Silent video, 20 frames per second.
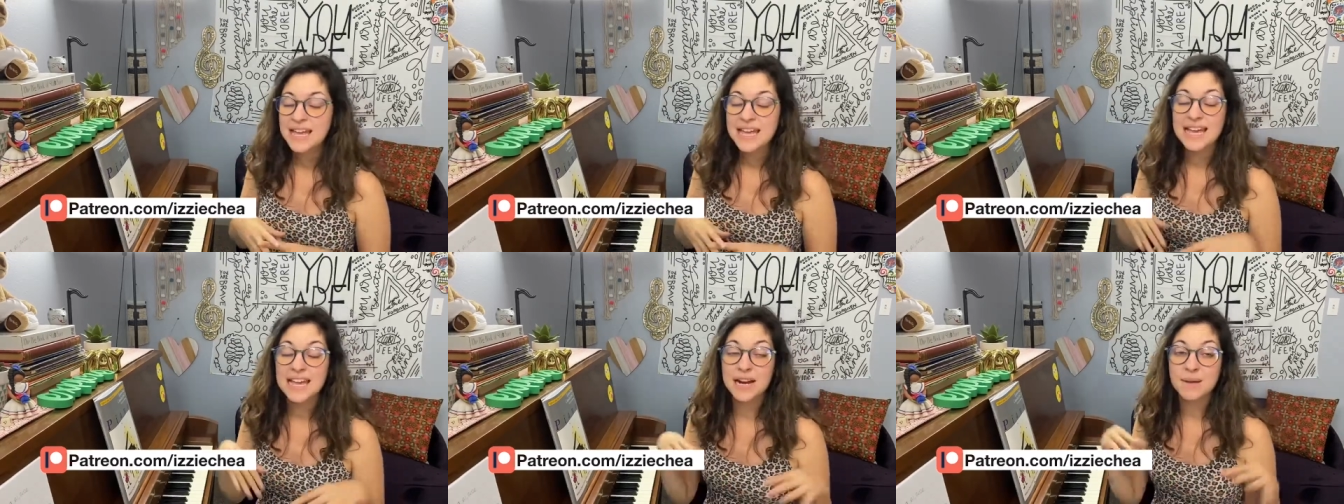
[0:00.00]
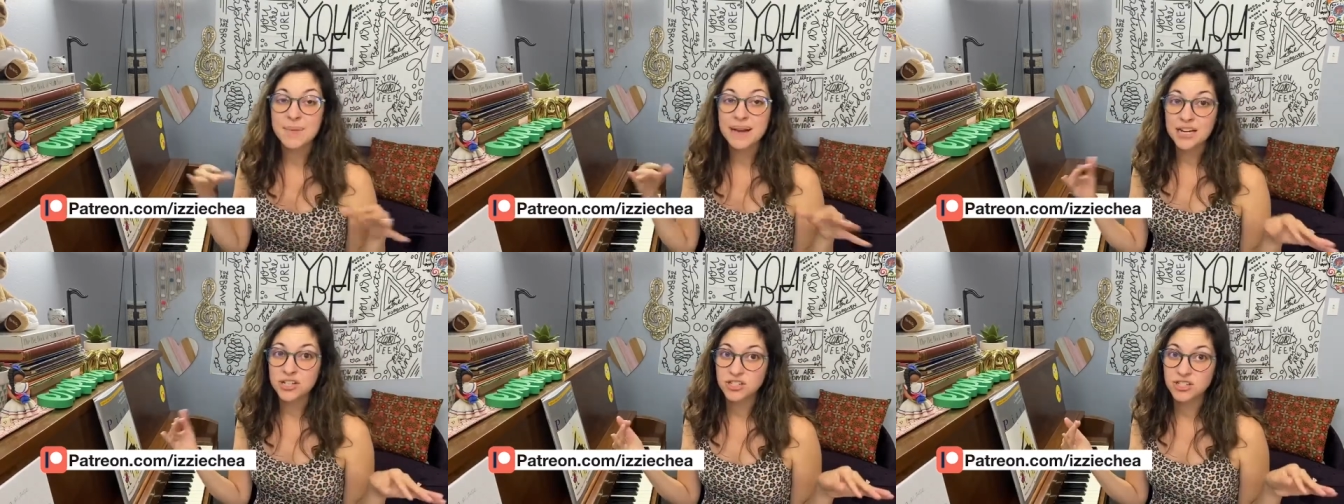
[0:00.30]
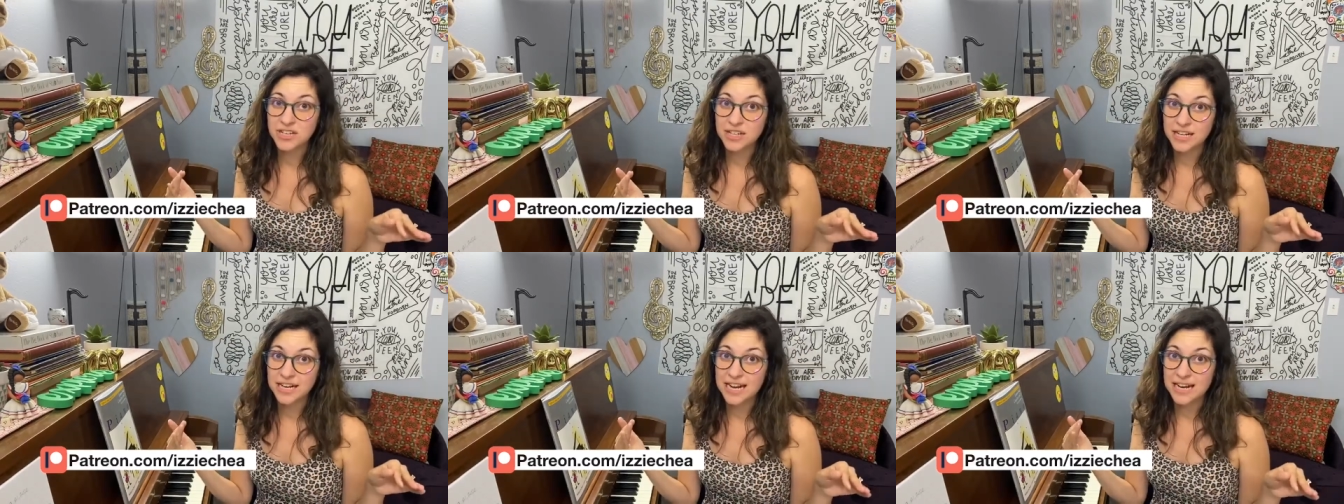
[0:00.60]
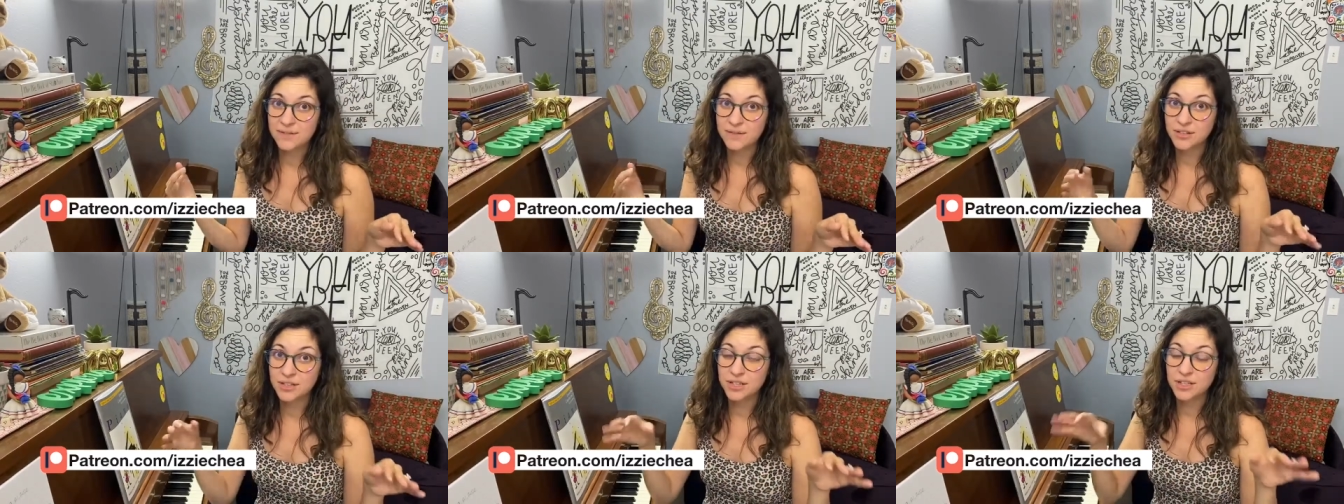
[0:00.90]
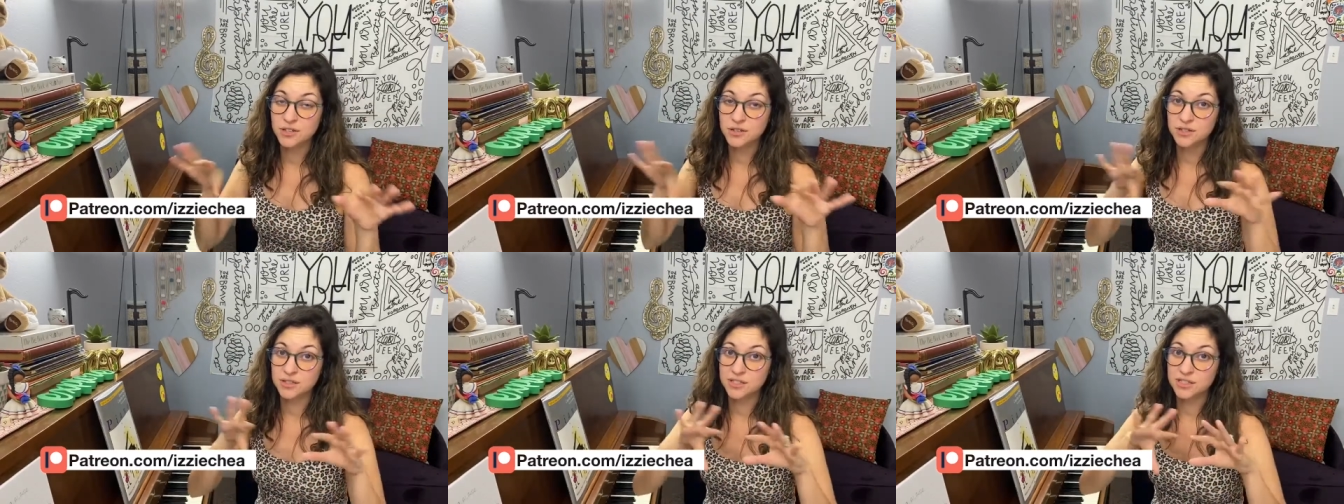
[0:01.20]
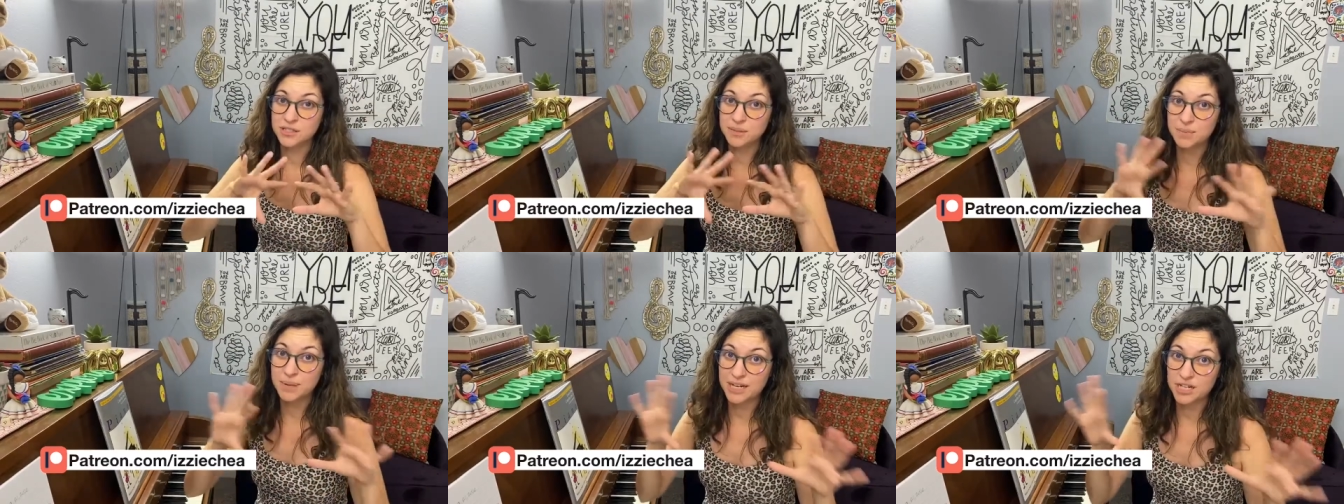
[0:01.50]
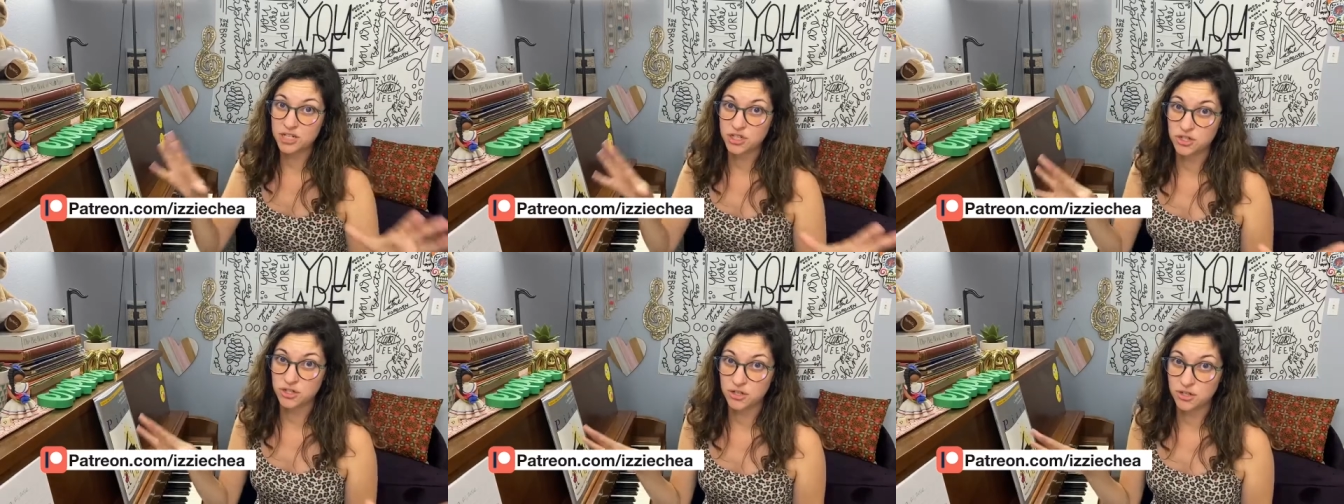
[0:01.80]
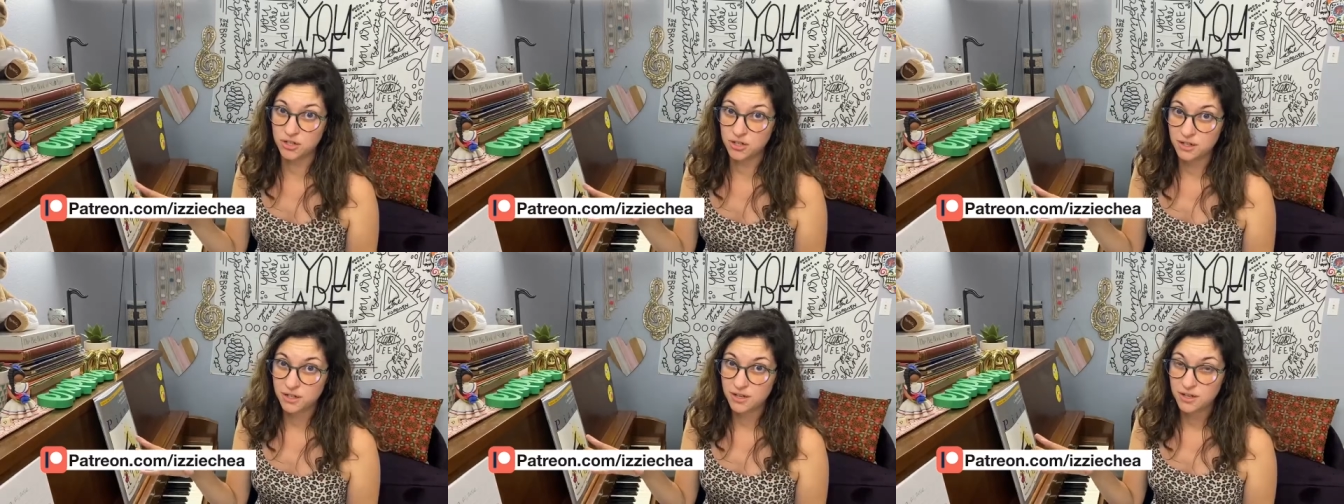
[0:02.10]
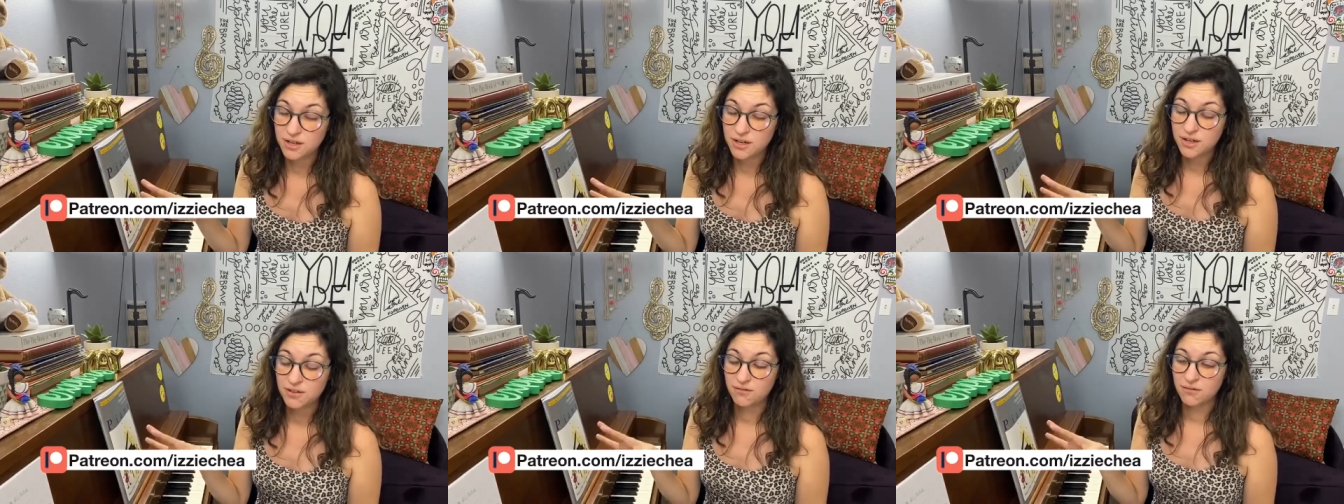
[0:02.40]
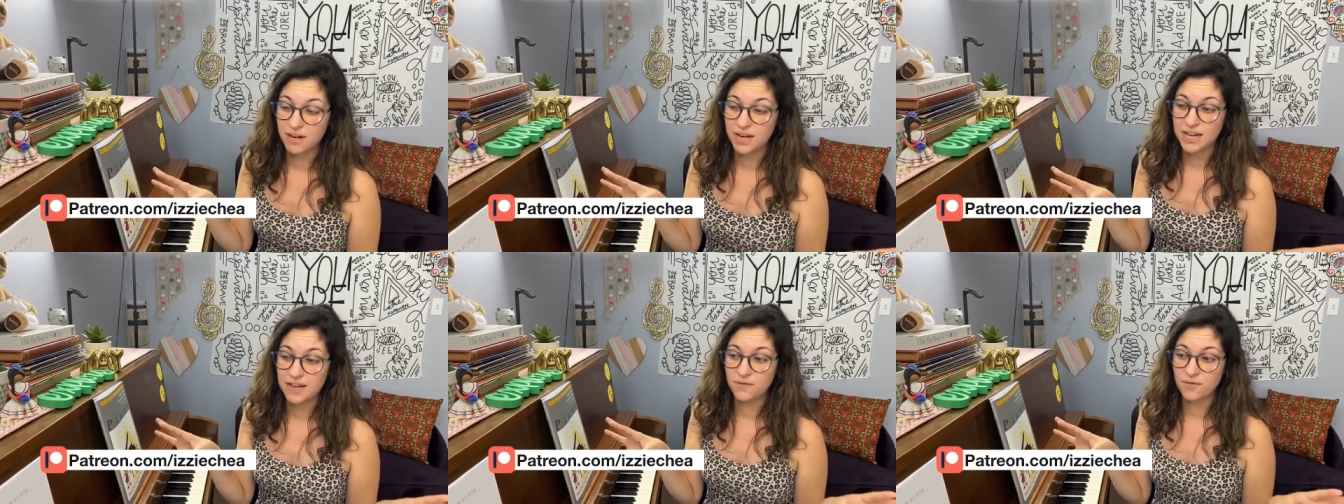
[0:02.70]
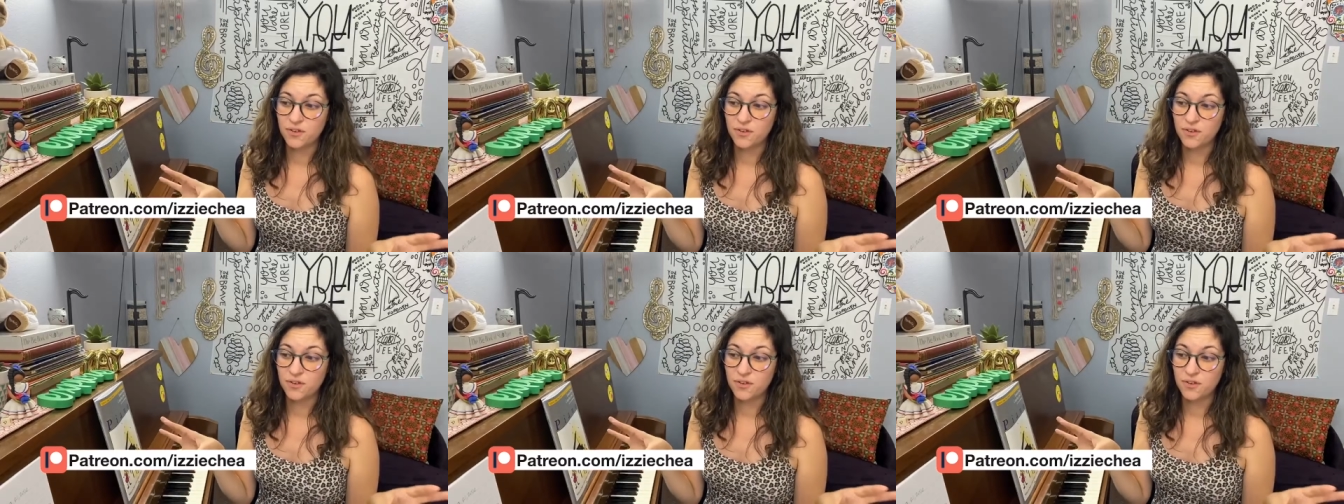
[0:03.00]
And I'm actually gonna have a little special, right?